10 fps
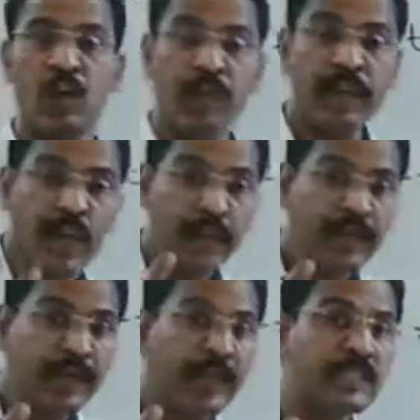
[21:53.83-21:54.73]
we can
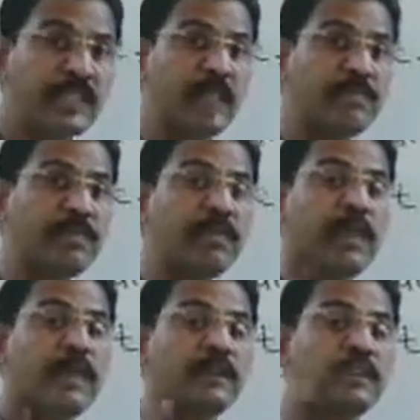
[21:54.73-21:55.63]
predict
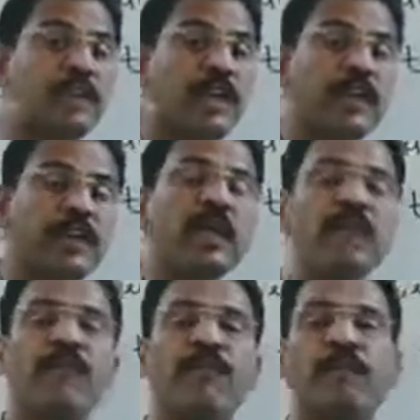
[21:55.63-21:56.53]
some
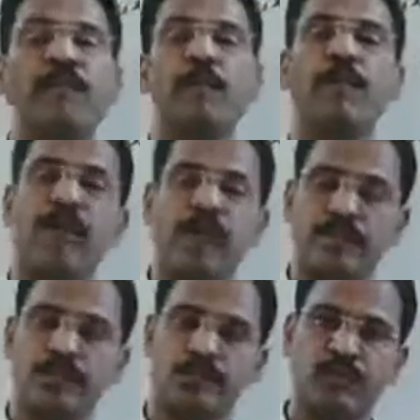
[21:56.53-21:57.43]
general form
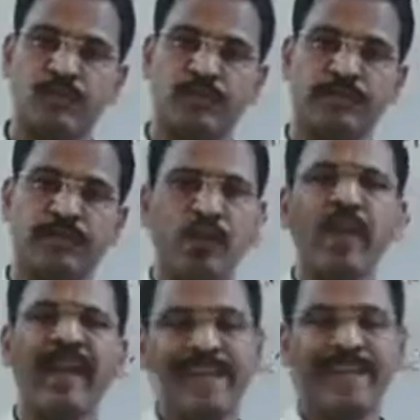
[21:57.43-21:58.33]
also.
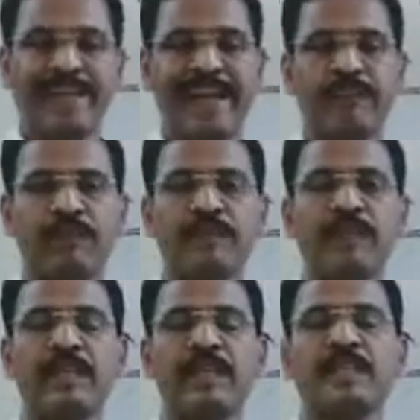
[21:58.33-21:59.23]
Okay, that one
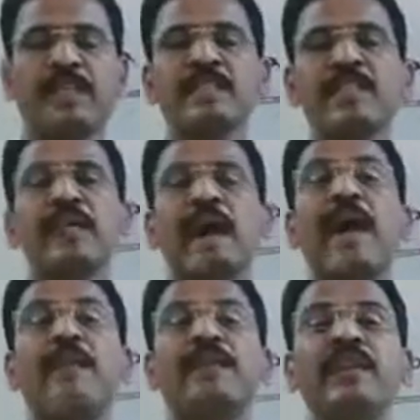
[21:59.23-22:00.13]
we'll discuss
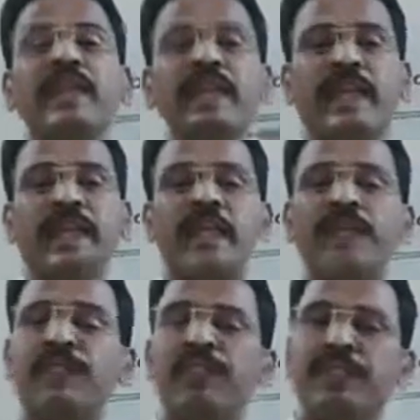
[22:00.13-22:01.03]
after taking
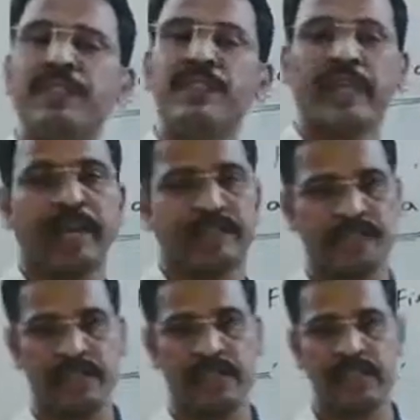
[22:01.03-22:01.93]
that first
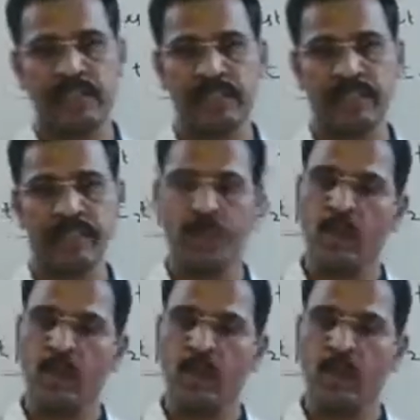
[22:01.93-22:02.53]
exercise.